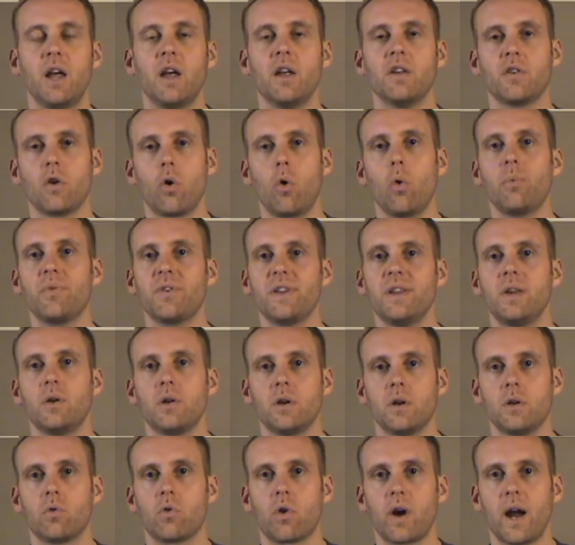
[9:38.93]
so hopefully you
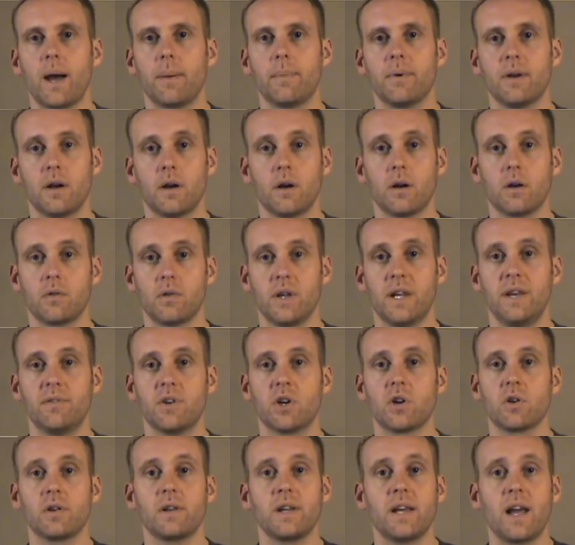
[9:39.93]
can grab, even
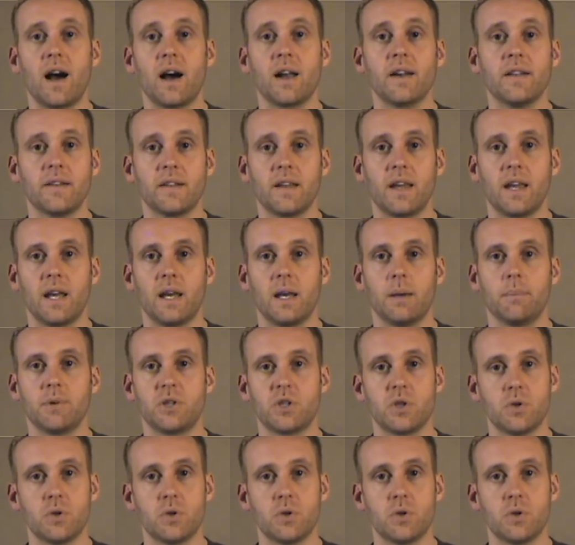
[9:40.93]
early on in the game,